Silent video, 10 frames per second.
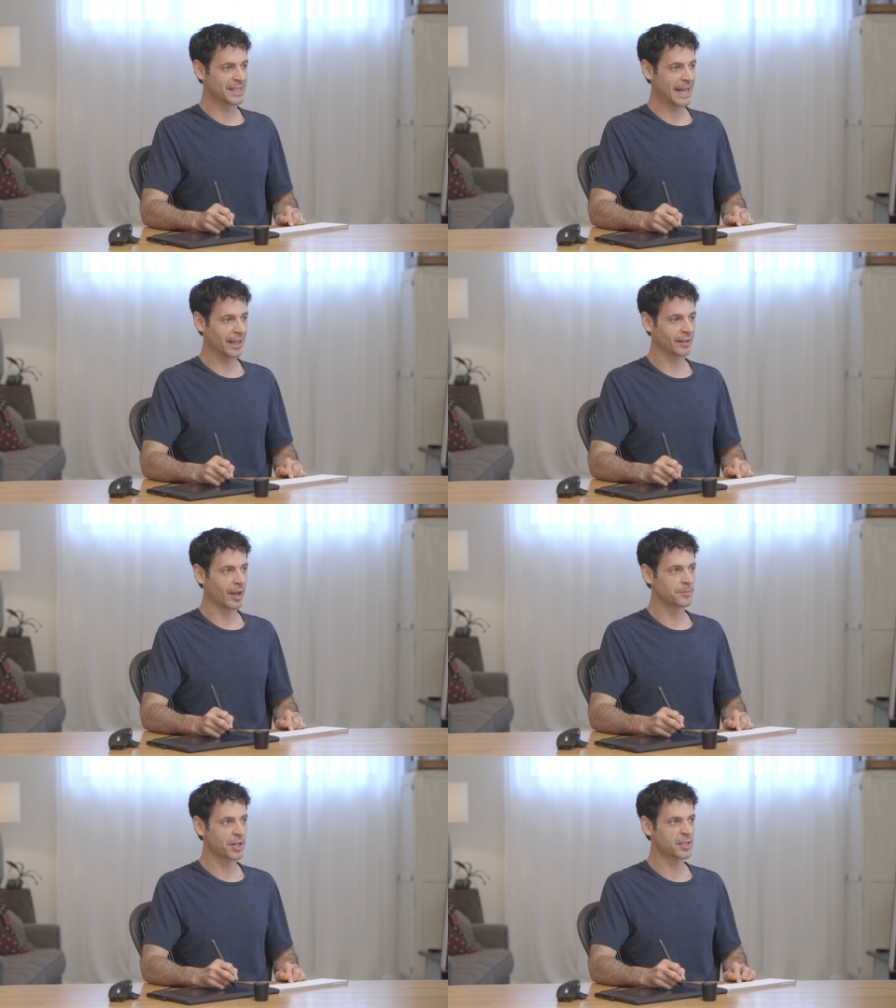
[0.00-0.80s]
metallic
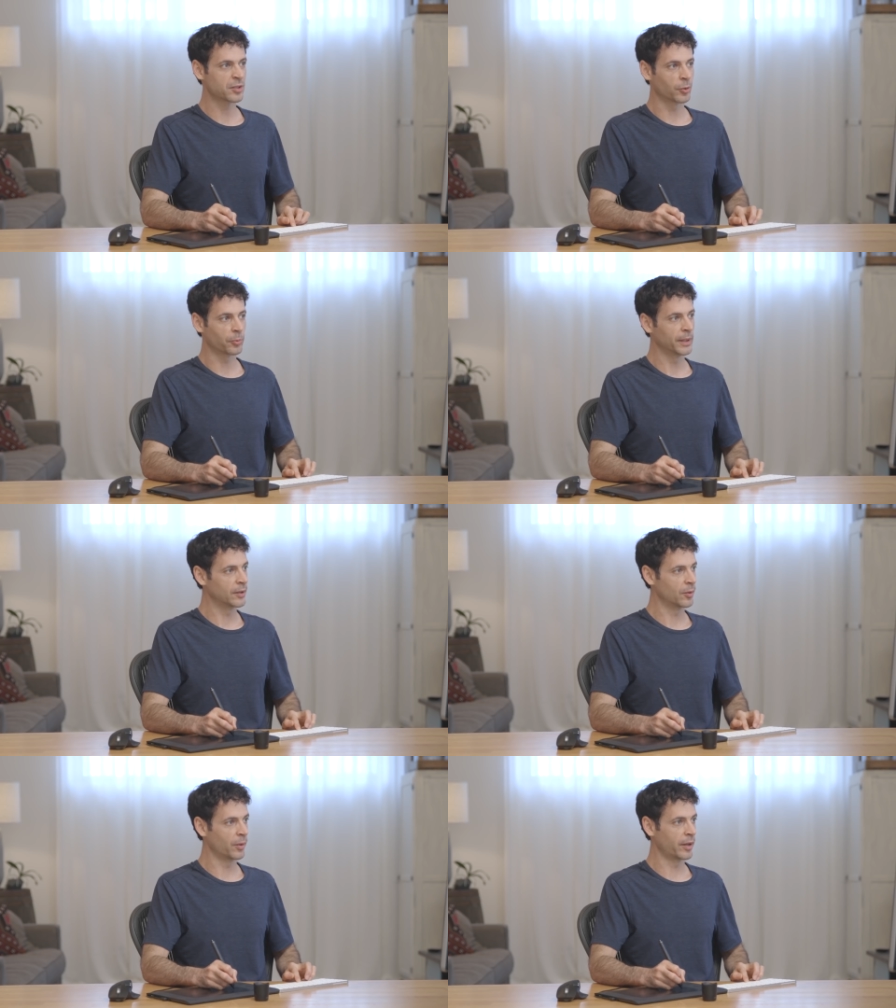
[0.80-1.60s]
objects look
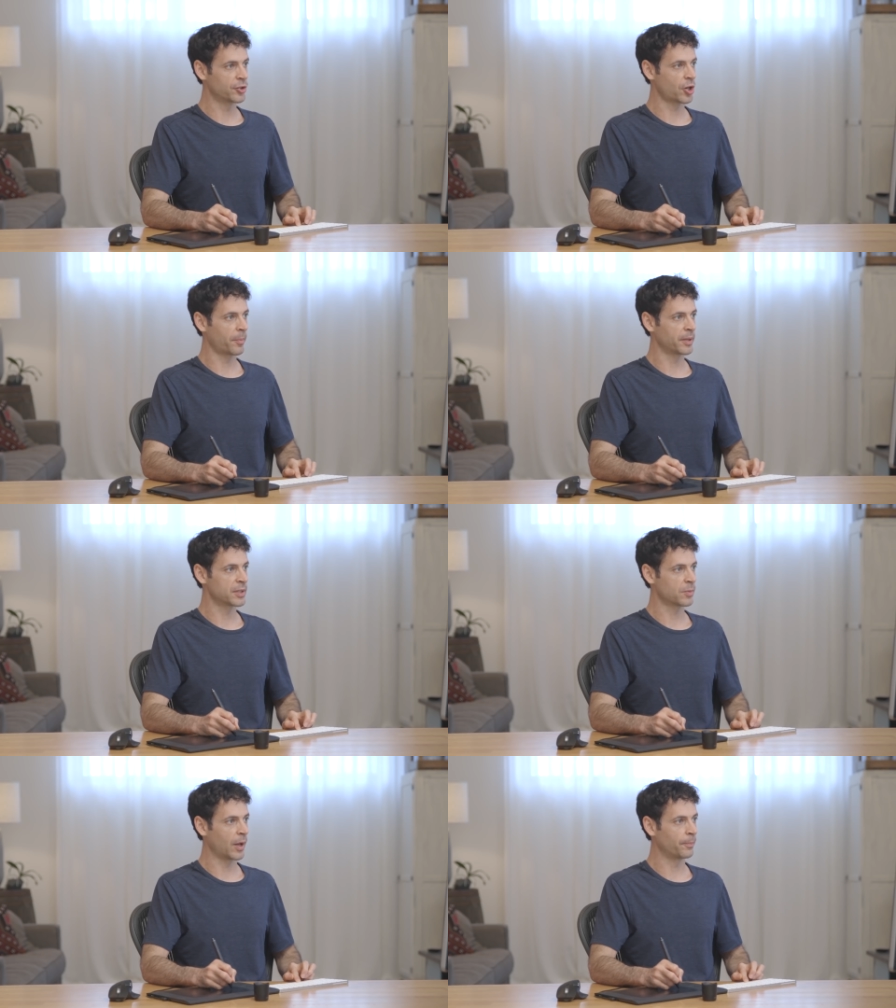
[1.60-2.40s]
really good when they're
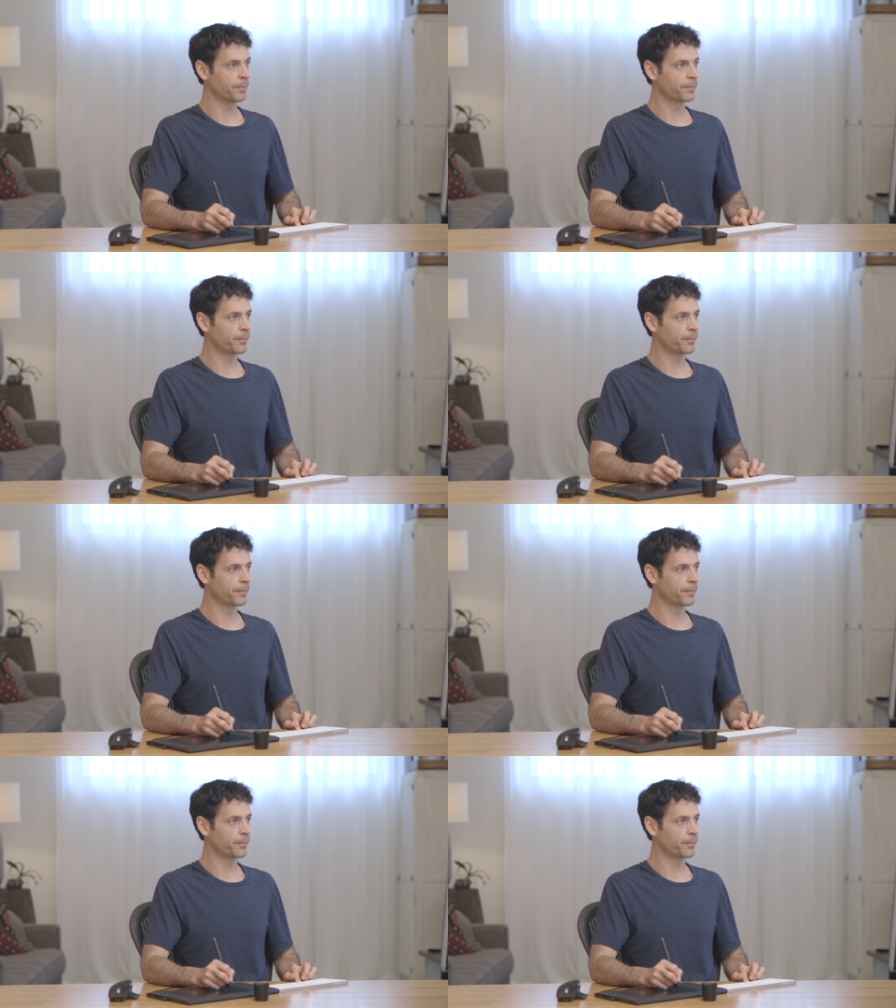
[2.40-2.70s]
sharpened as well.